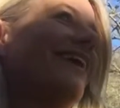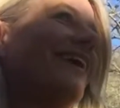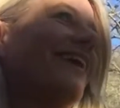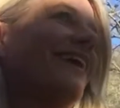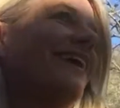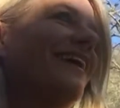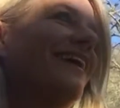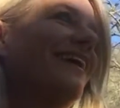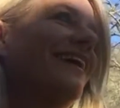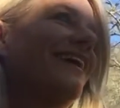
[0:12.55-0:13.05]

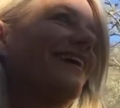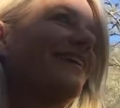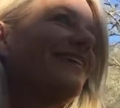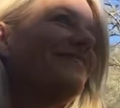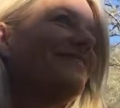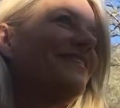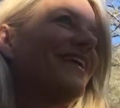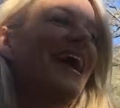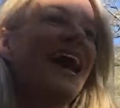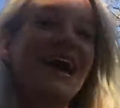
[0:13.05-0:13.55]

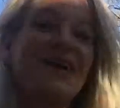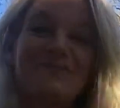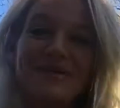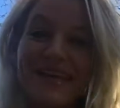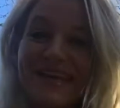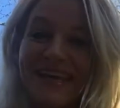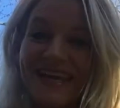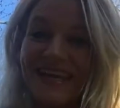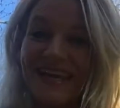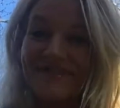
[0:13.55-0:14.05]

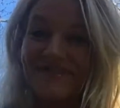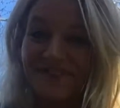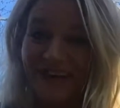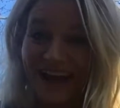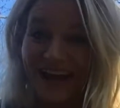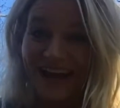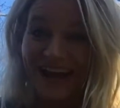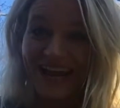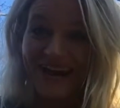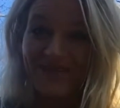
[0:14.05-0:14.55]
Happy
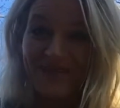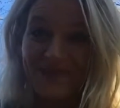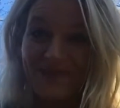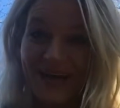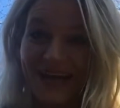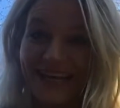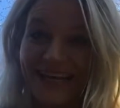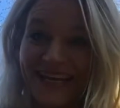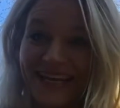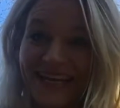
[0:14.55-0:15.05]
Friday,
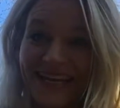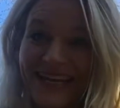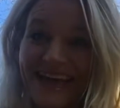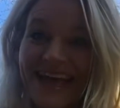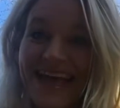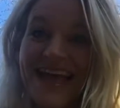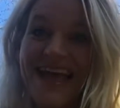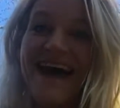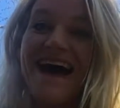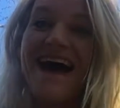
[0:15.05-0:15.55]
everybody.
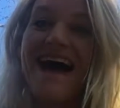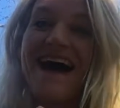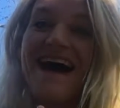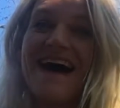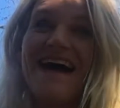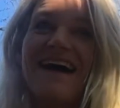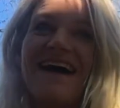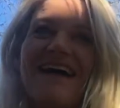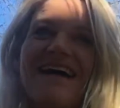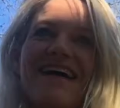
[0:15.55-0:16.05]

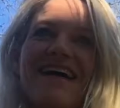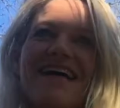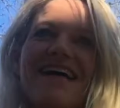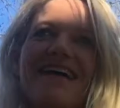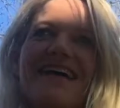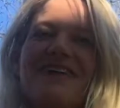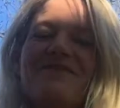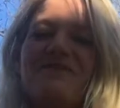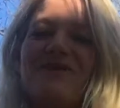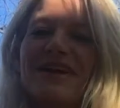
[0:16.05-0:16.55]

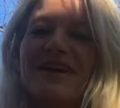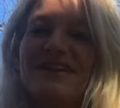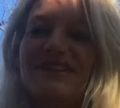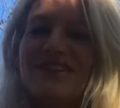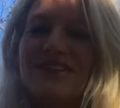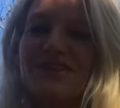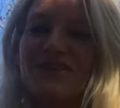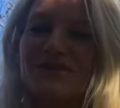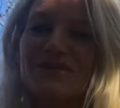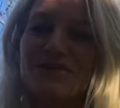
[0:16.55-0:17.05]
I wanted
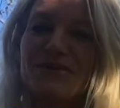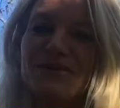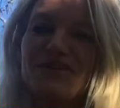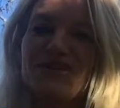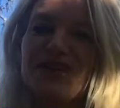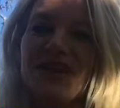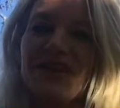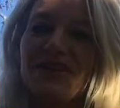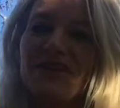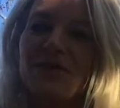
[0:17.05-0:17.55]
to
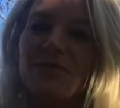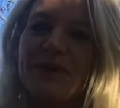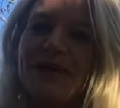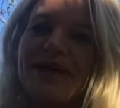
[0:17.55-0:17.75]
share a little